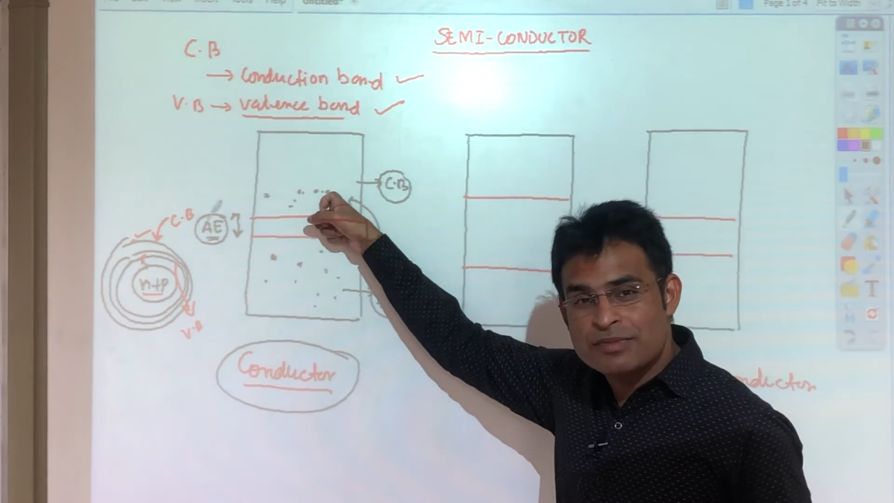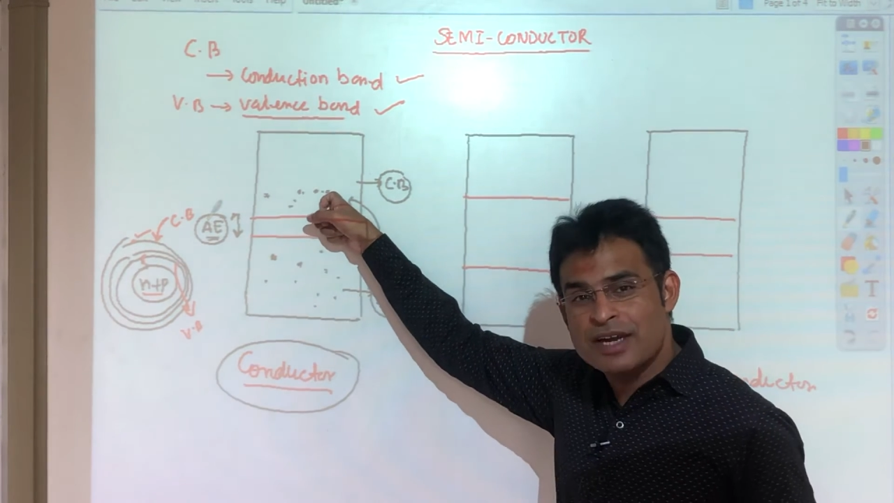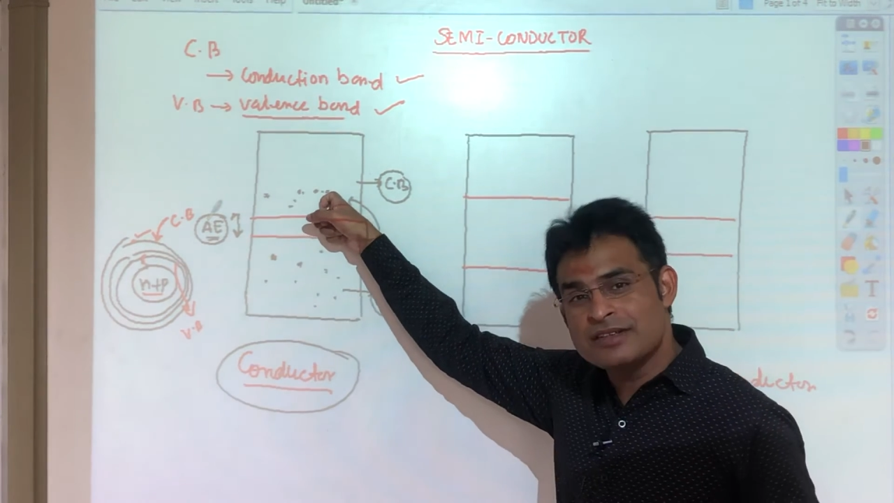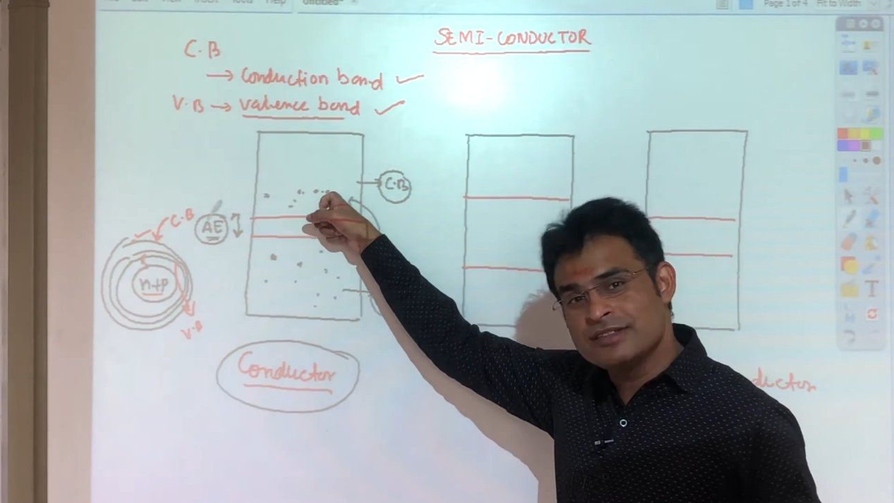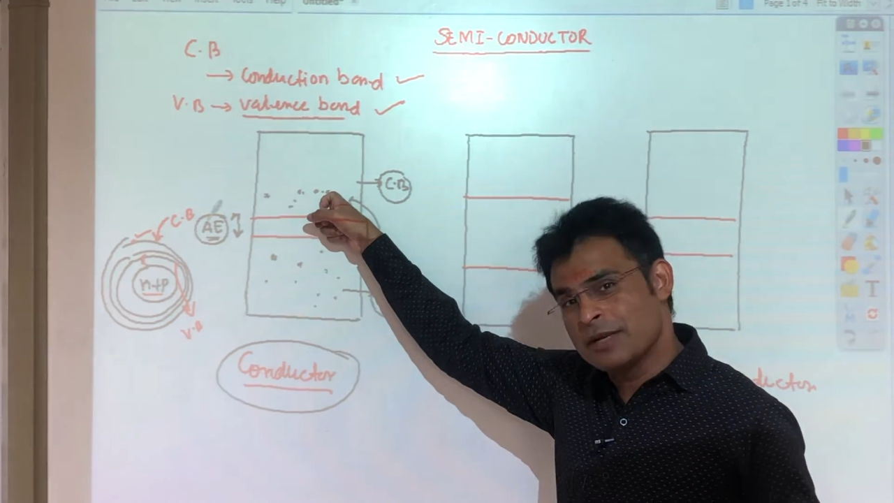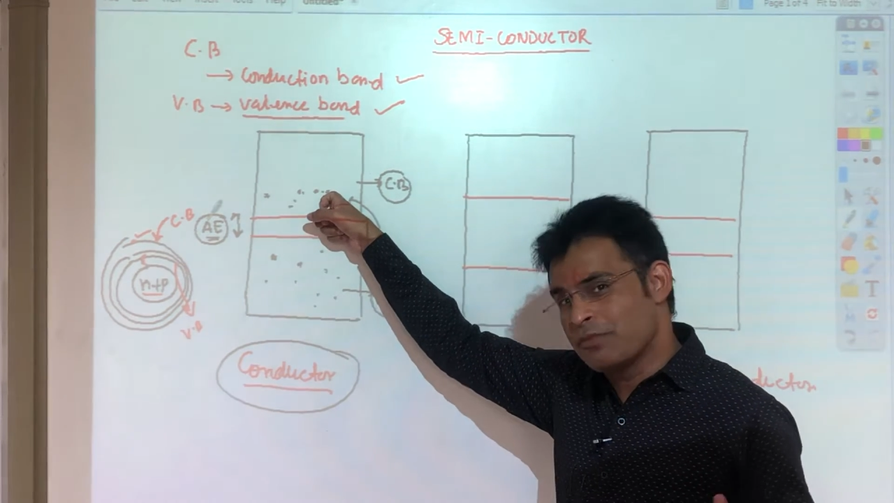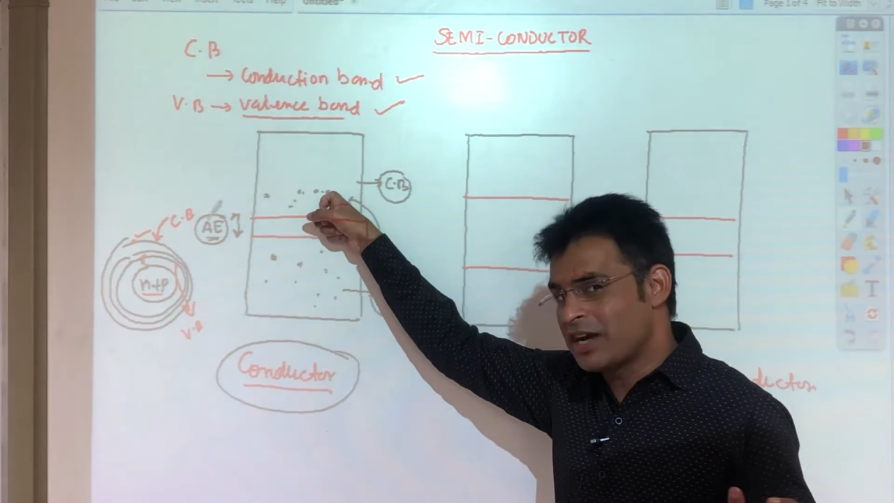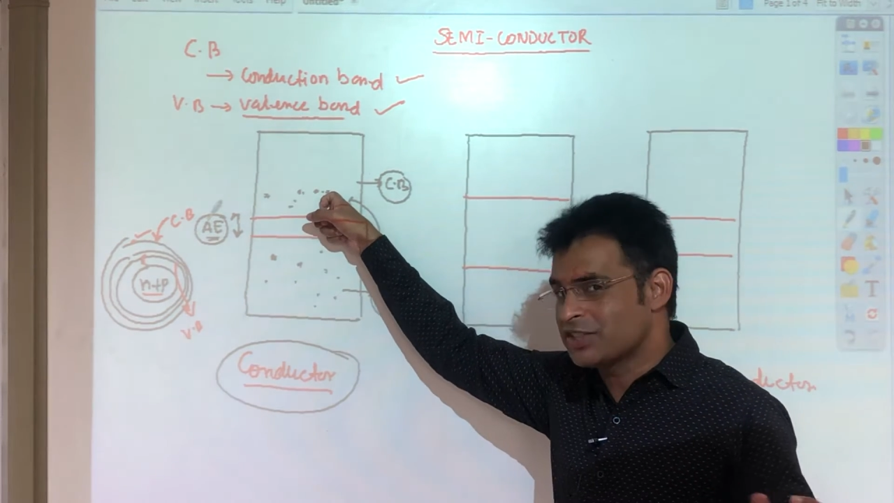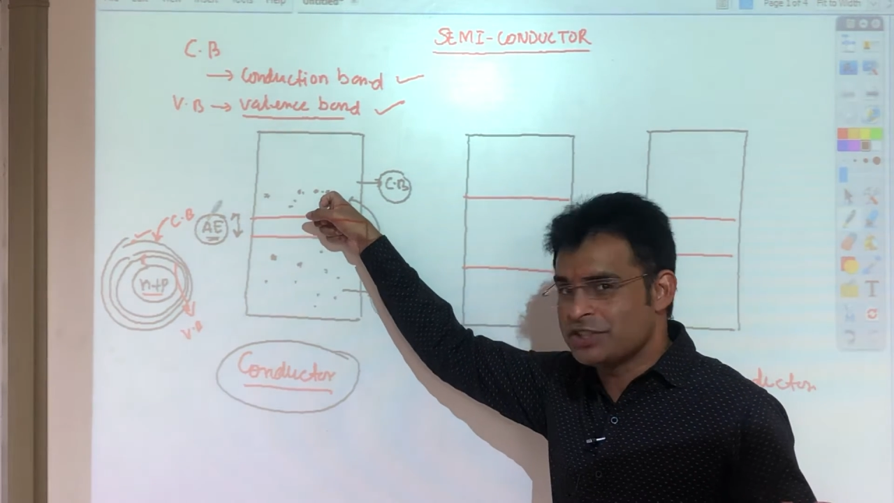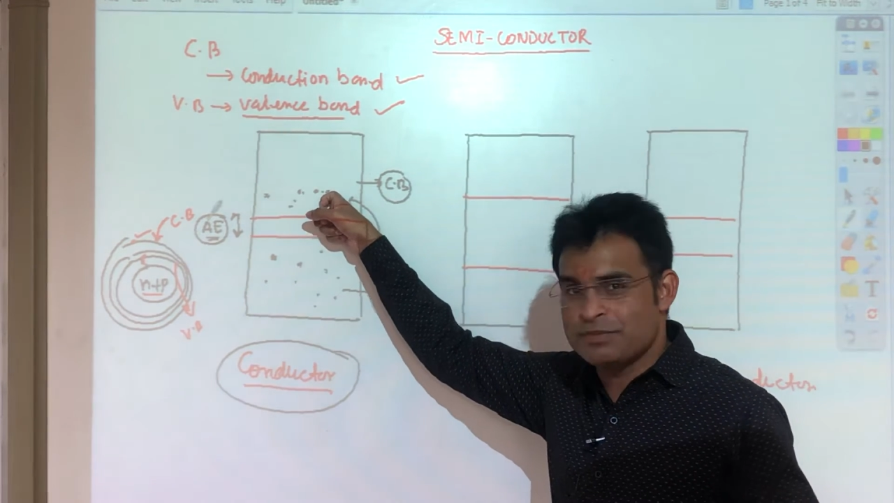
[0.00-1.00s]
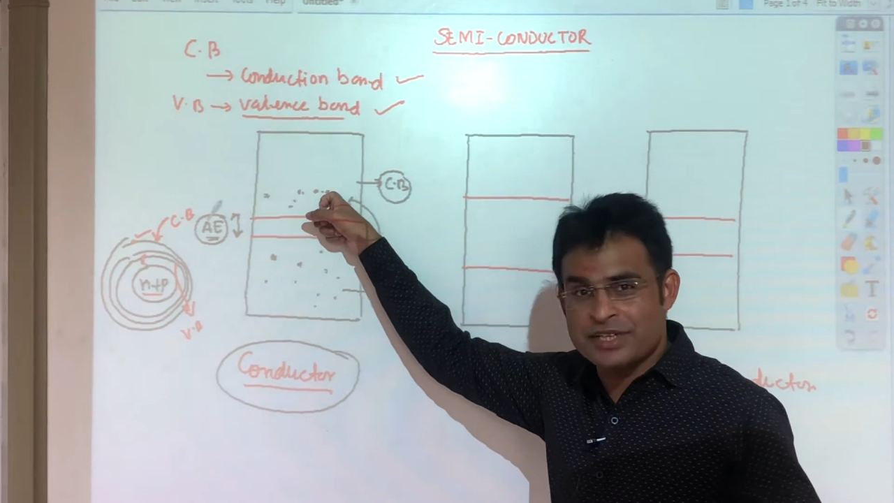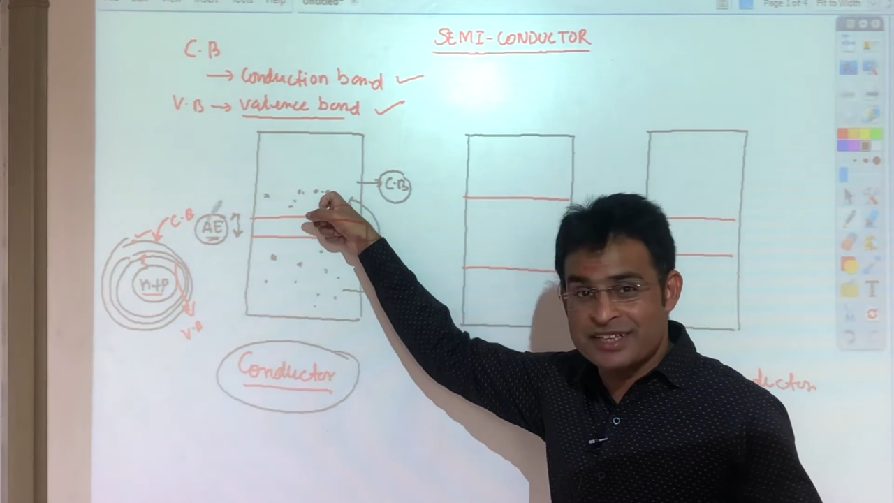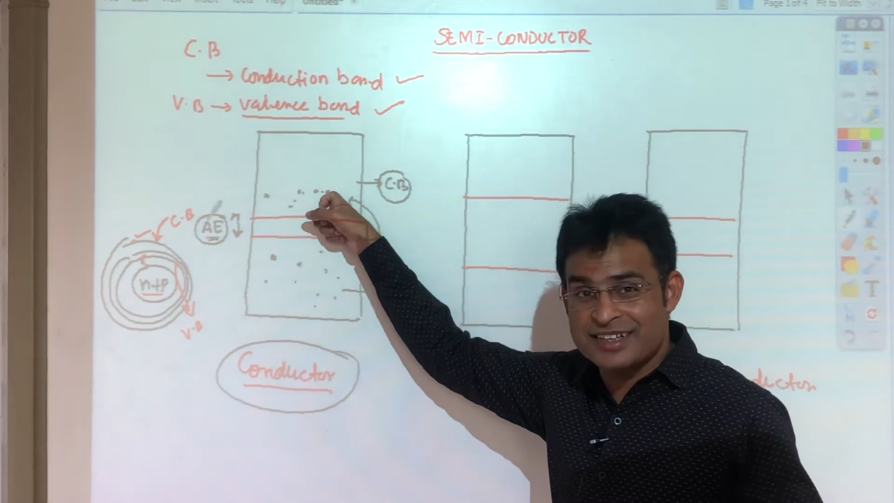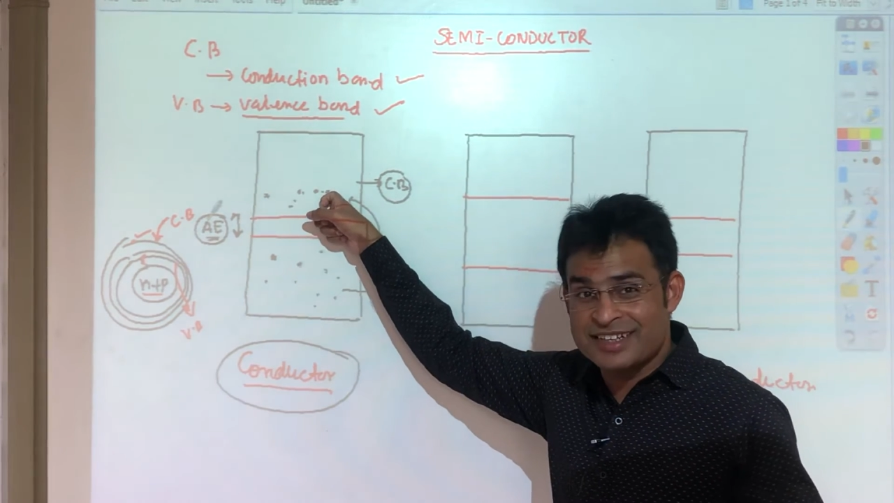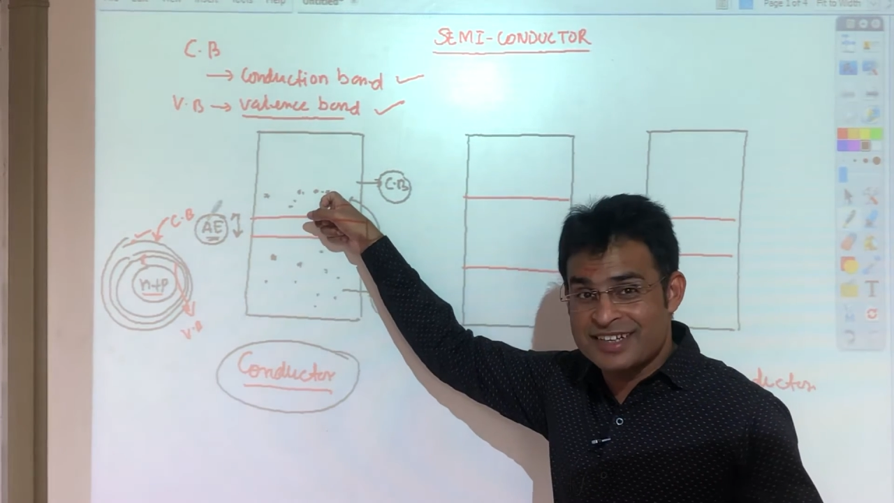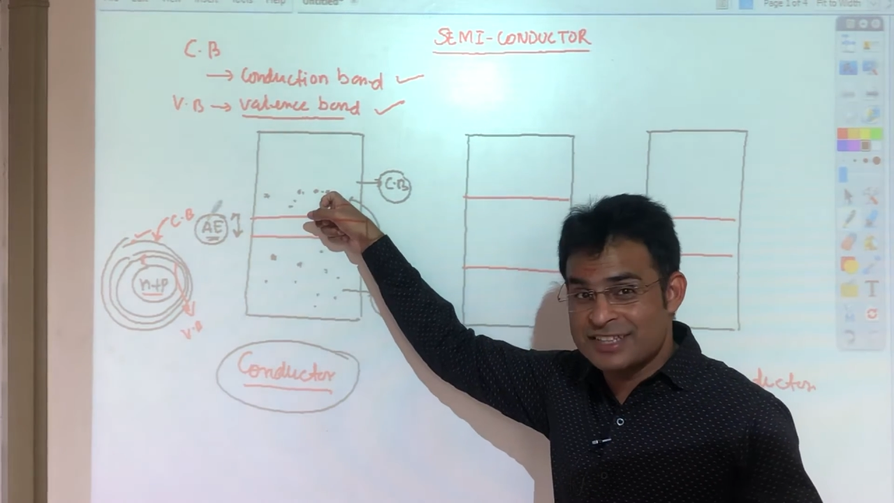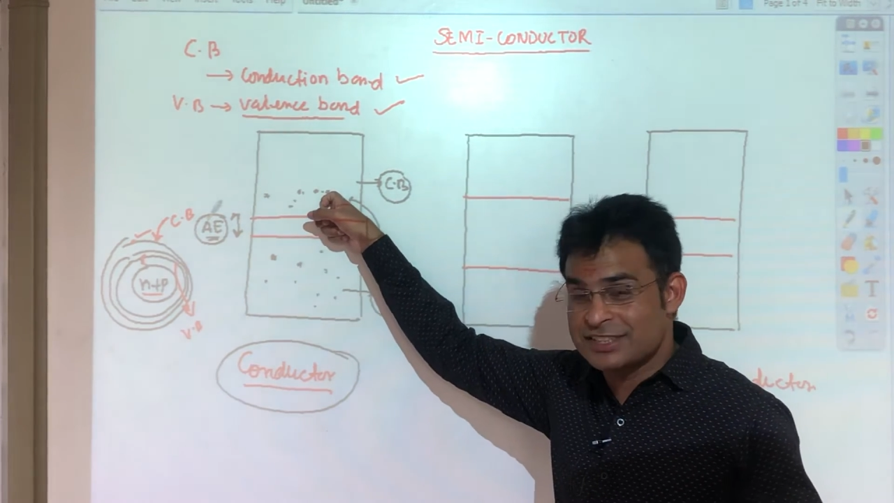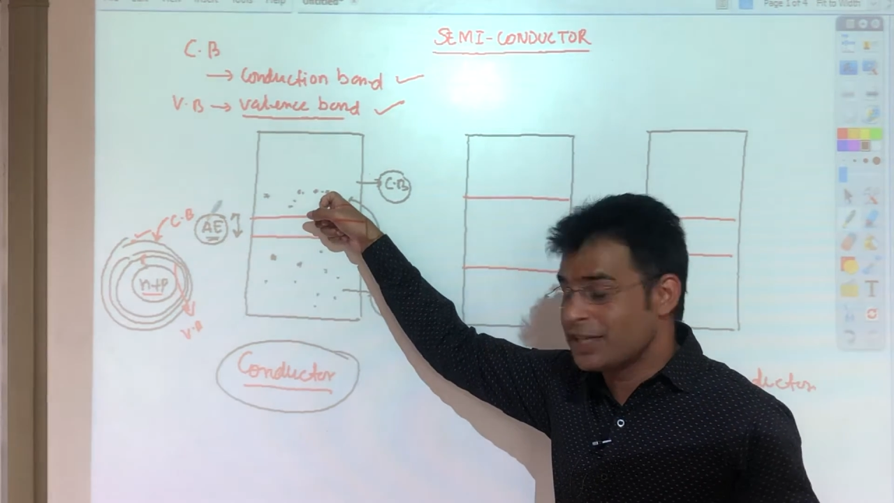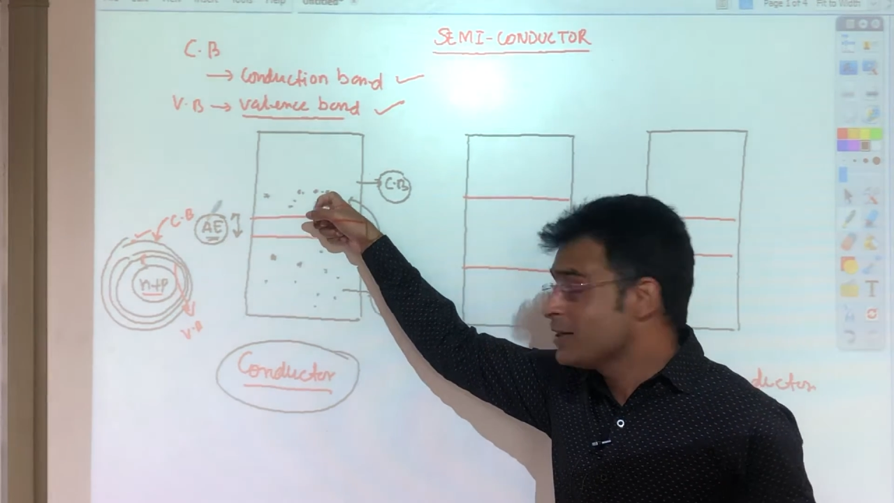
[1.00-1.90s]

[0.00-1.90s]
band that participating in conduction,